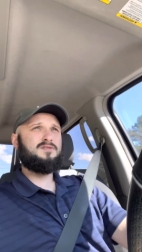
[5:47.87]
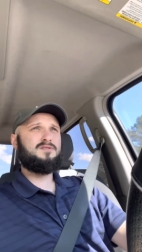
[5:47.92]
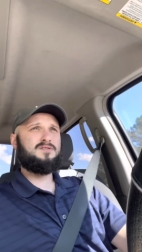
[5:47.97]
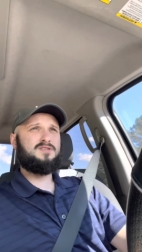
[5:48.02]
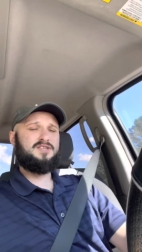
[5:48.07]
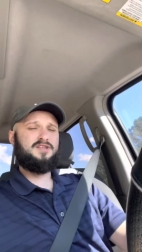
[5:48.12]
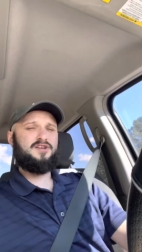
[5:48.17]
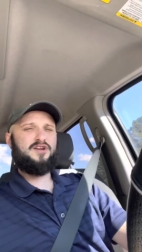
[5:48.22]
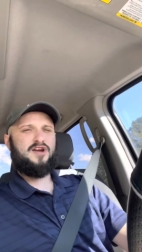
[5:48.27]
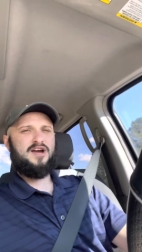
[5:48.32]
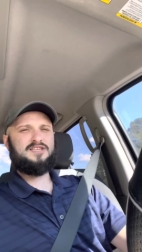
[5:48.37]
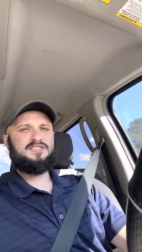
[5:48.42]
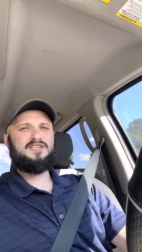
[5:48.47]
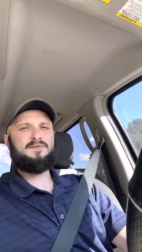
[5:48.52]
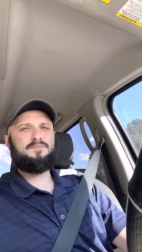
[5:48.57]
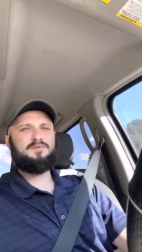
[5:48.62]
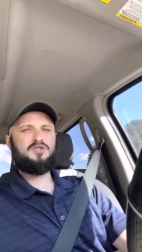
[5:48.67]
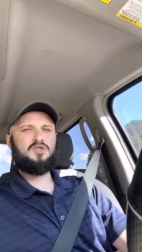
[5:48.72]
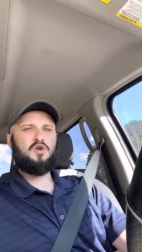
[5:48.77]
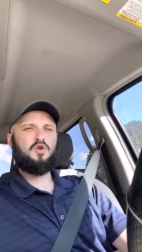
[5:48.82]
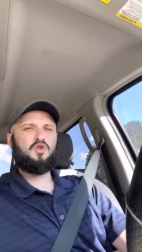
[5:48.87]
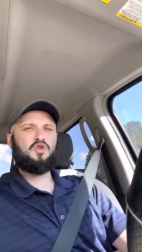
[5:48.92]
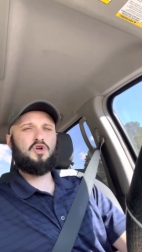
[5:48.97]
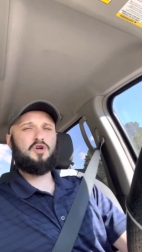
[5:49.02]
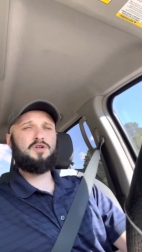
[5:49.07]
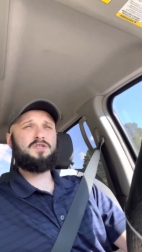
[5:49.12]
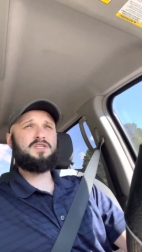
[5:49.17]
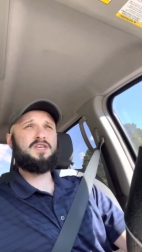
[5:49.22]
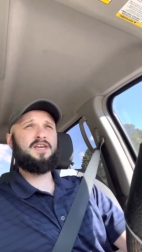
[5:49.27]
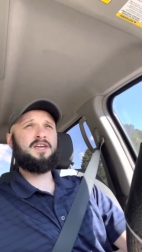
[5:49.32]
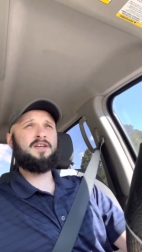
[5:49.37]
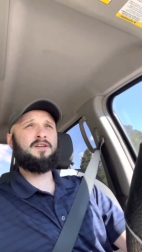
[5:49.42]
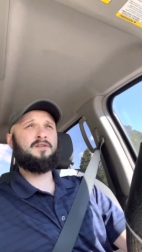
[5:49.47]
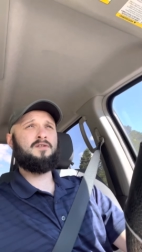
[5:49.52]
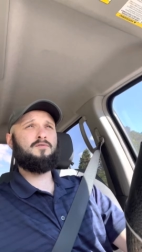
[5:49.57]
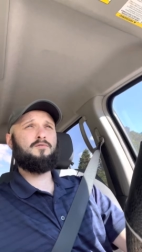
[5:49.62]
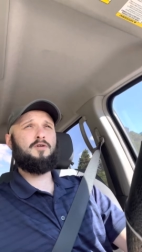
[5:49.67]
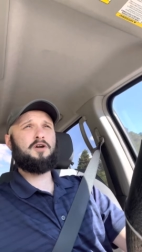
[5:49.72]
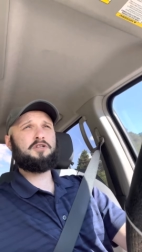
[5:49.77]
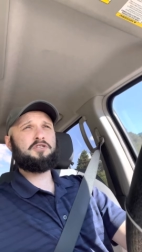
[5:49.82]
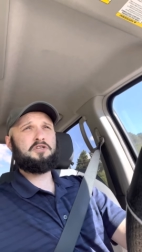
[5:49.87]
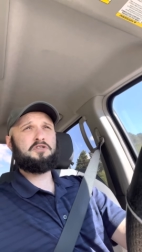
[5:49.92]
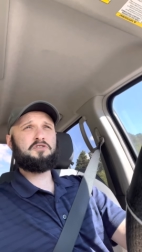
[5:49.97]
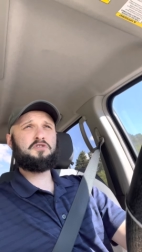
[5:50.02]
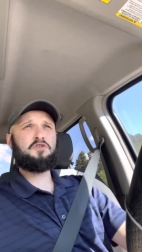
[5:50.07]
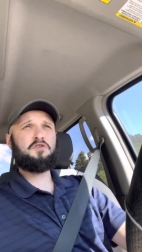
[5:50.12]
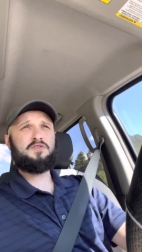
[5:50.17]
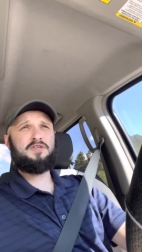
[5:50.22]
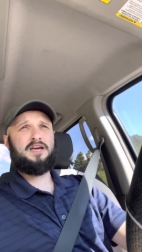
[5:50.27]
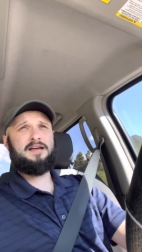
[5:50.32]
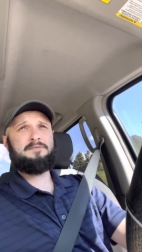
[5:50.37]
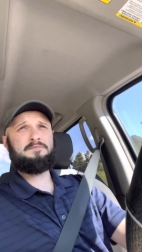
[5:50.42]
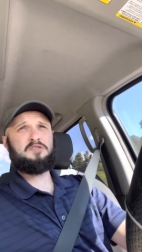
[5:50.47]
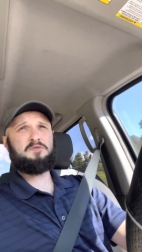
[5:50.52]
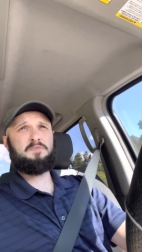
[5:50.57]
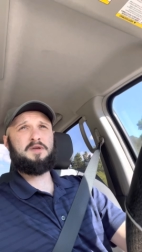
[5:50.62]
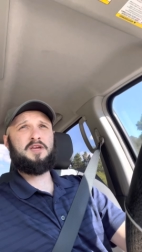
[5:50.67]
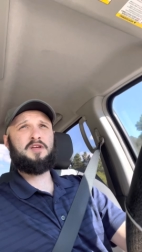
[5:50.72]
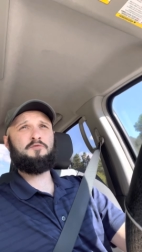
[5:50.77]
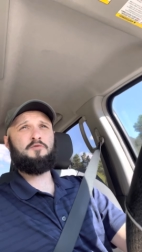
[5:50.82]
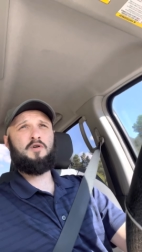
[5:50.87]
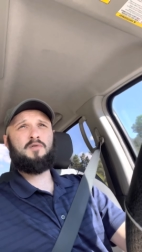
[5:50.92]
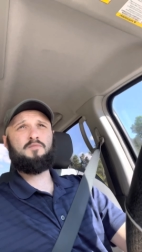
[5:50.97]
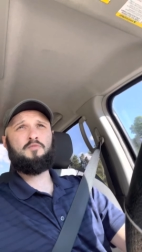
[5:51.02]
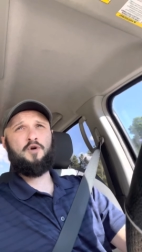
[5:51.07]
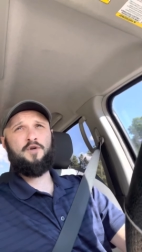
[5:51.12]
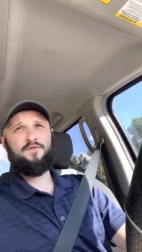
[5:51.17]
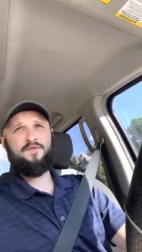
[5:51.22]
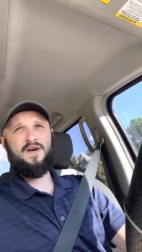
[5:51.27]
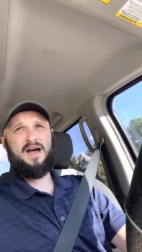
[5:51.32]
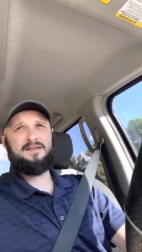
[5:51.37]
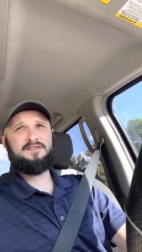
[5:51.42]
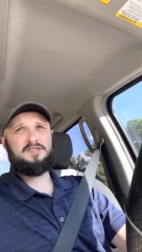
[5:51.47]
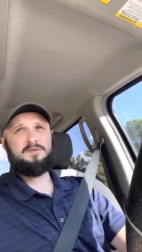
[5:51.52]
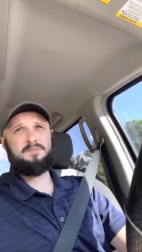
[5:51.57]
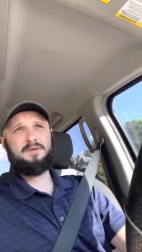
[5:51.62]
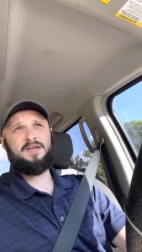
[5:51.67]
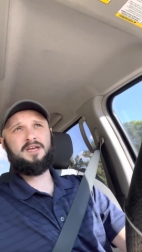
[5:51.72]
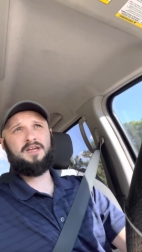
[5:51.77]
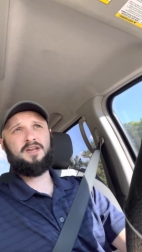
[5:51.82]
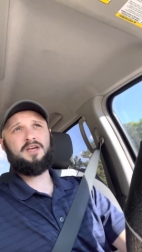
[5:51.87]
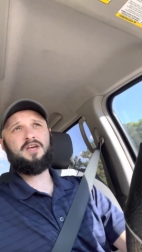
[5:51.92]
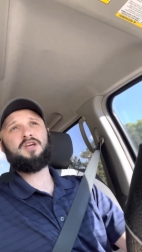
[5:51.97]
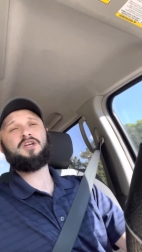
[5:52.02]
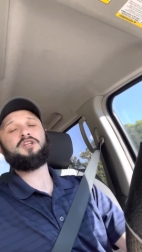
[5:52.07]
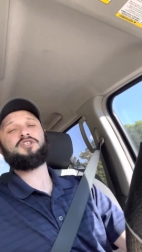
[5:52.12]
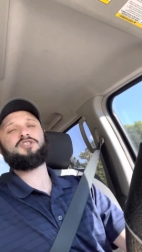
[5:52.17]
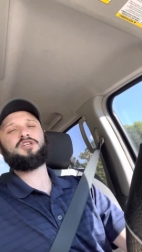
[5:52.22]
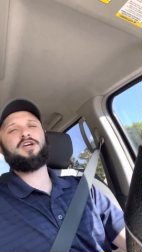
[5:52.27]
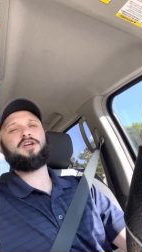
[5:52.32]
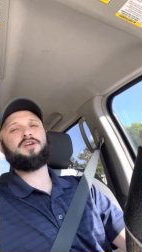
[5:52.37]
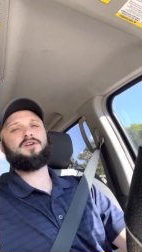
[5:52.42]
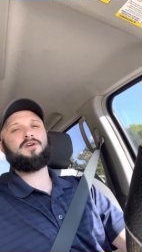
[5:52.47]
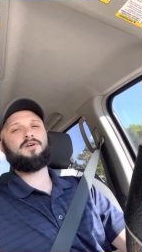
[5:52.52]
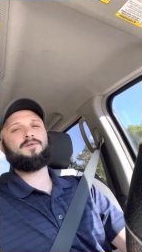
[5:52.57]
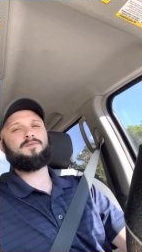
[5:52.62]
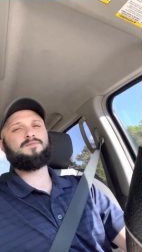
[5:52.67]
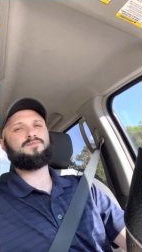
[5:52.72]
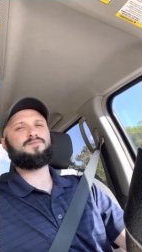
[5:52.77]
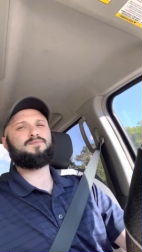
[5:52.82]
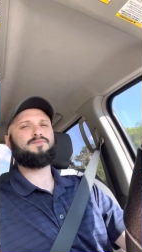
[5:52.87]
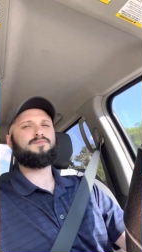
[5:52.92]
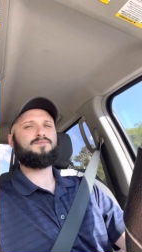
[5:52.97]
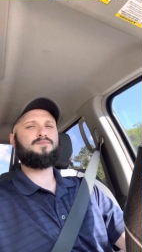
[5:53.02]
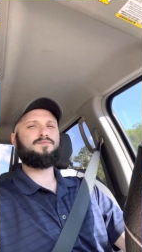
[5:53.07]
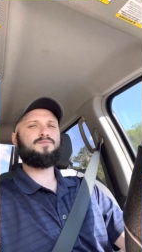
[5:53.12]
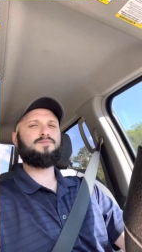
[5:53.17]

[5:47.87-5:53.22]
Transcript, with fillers: See you guys episode 13. Watch on two times speed, 1.5 speed. Jake.